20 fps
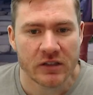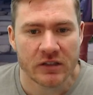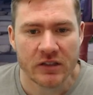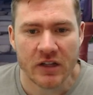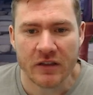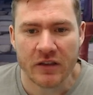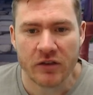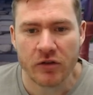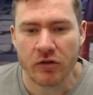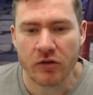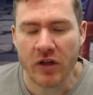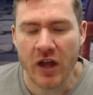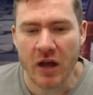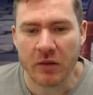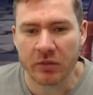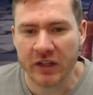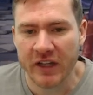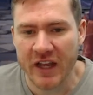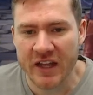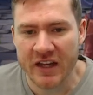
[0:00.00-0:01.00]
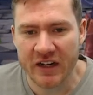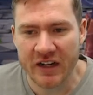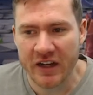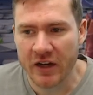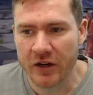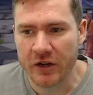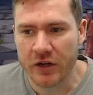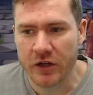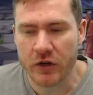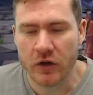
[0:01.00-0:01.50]
Nothing too complicated
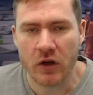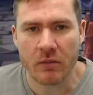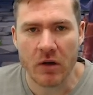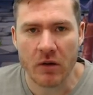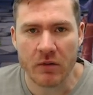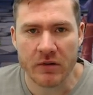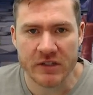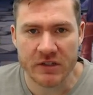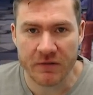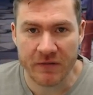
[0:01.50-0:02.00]
here. You know I'm always a